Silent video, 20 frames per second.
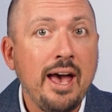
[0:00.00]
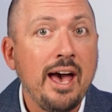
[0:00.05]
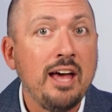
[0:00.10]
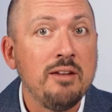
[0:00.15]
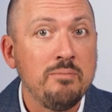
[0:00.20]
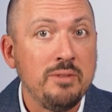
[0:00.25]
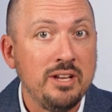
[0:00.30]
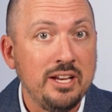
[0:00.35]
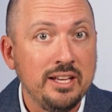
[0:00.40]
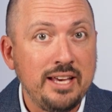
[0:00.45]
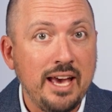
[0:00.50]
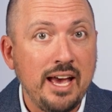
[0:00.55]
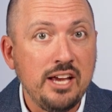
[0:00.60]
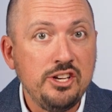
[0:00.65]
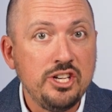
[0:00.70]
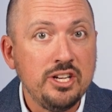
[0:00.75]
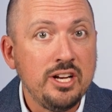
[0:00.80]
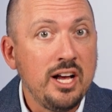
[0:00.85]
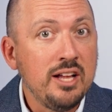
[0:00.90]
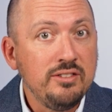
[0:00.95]
had
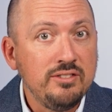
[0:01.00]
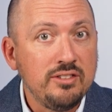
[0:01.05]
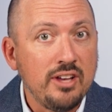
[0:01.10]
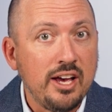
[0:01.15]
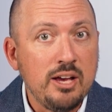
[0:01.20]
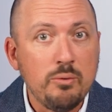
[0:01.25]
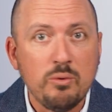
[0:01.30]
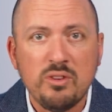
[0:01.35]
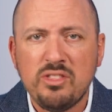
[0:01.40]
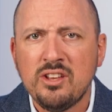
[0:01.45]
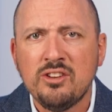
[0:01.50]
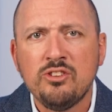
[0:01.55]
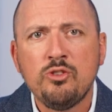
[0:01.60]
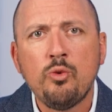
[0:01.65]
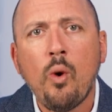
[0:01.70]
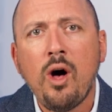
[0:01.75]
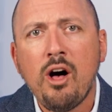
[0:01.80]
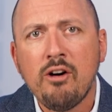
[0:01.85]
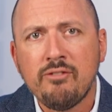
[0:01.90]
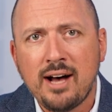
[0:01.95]
mitigation on site within
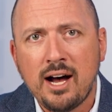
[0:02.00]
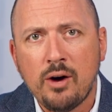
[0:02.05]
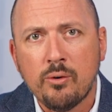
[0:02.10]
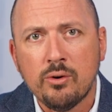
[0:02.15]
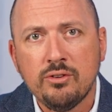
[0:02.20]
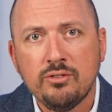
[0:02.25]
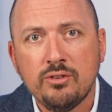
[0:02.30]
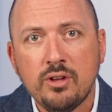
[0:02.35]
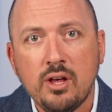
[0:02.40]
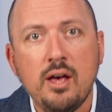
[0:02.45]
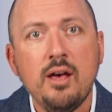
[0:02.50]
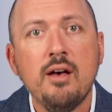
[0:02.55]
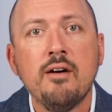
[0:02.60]
12 hours,